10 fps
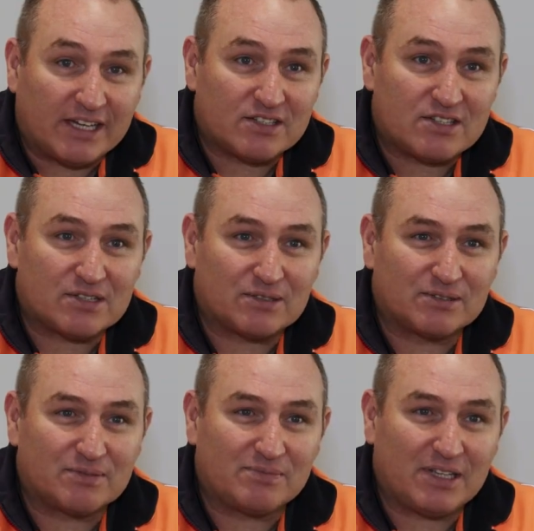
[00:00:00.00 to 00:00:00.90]
can
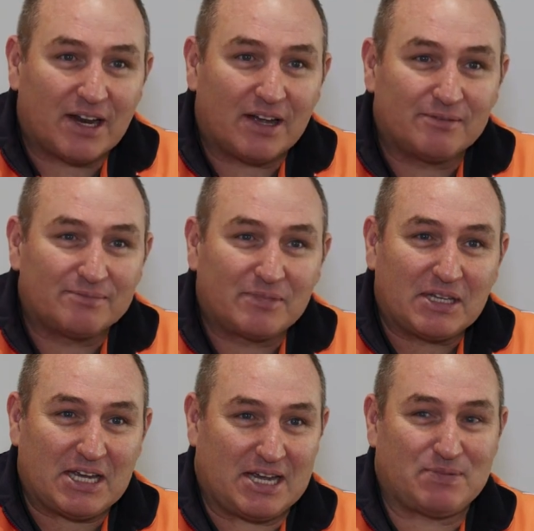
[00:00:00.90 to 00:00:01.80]
still, you know,
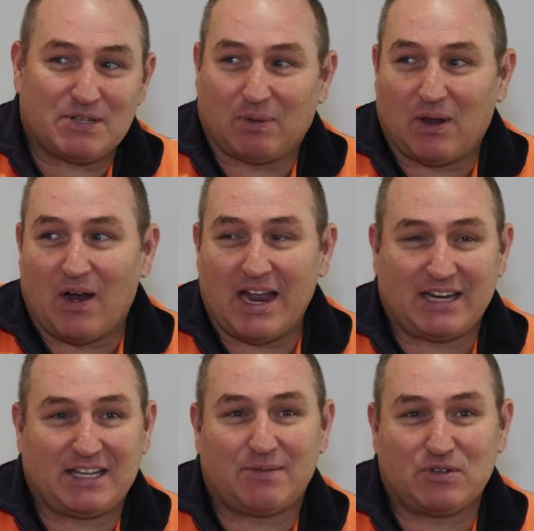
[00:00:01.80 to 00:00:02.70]
keep supply
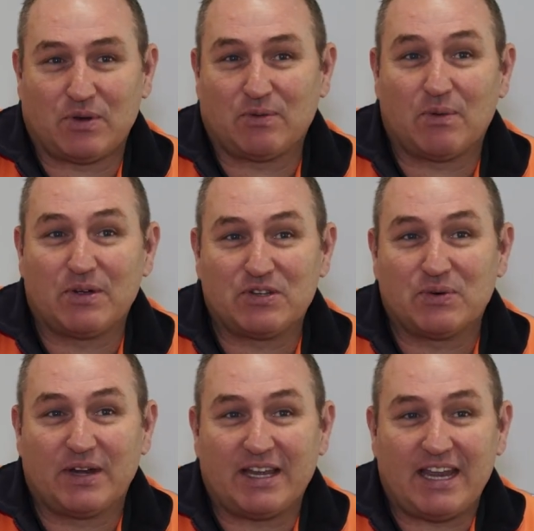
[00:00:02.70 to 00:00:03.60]
and keep doing what we're
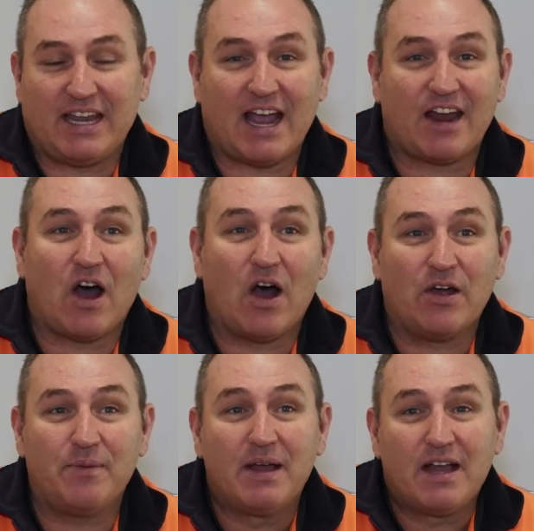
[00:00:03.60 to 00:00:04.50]
doing here at
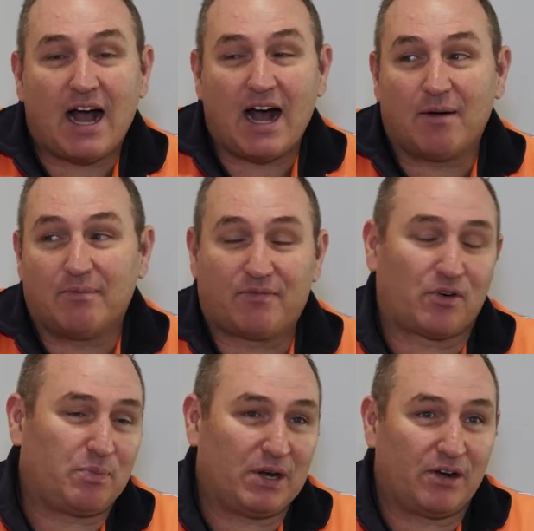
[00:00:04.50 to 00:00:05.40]
home
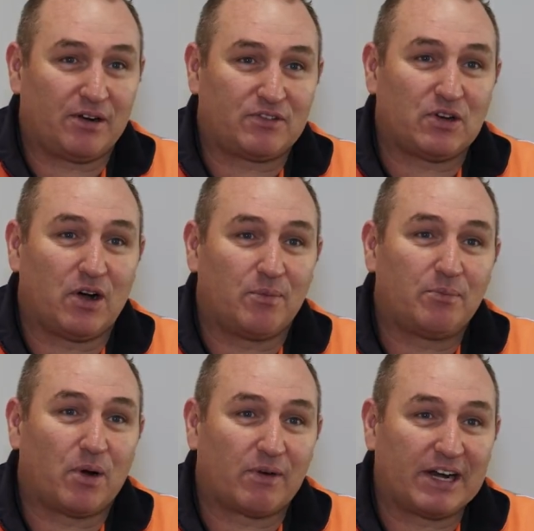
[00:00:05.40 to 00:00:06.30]
for a period of
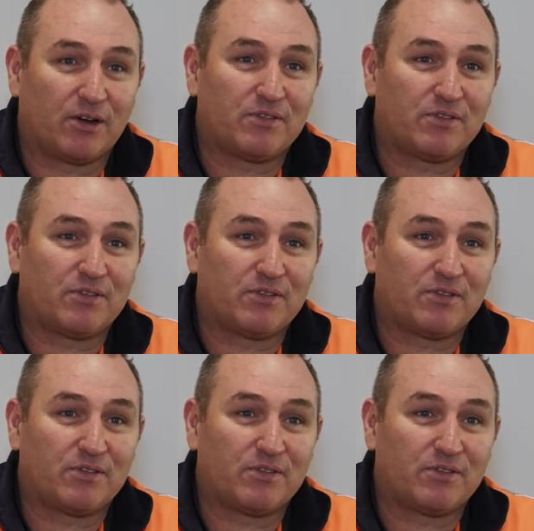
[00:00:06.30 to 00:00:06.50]
time by running